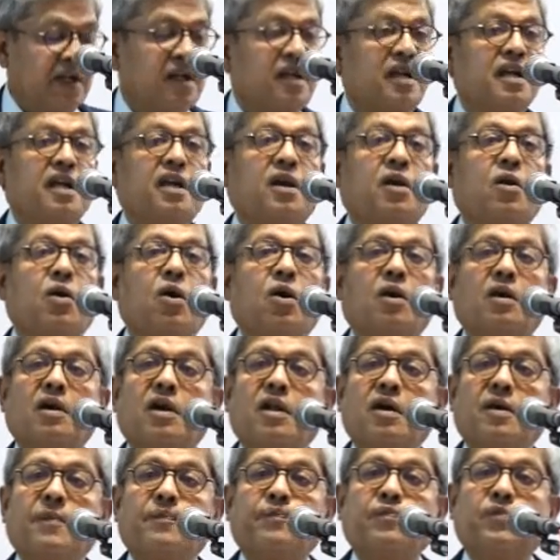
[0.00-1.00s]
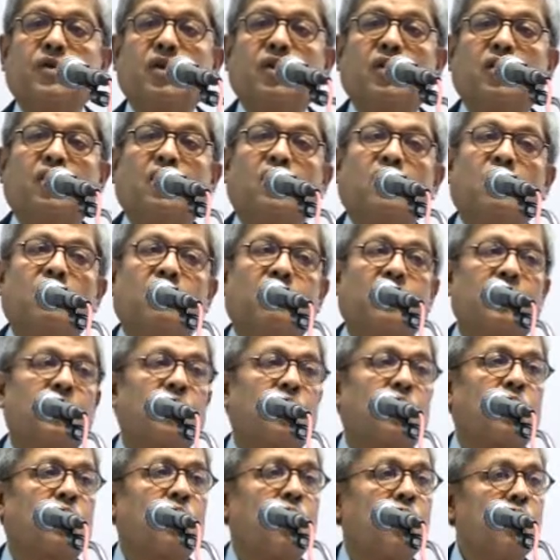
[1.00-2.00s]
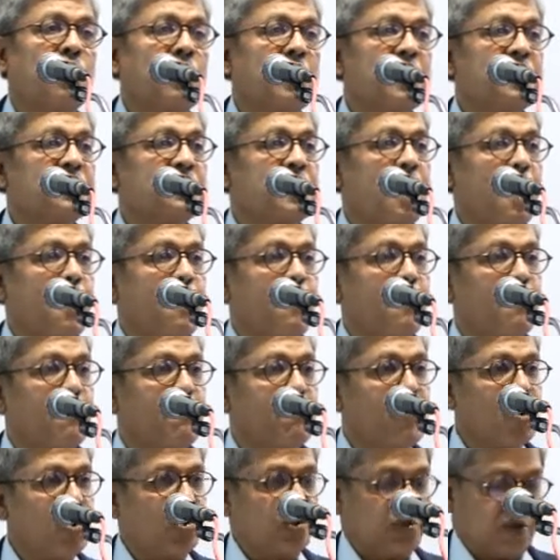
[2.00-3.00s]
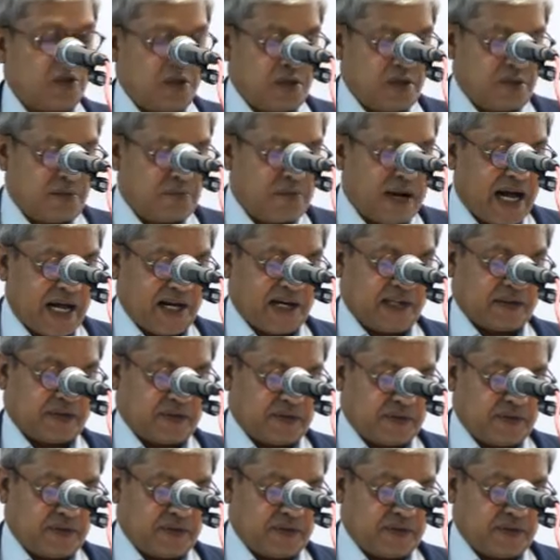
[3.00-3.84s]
He called for a Congress Mukt Bharat.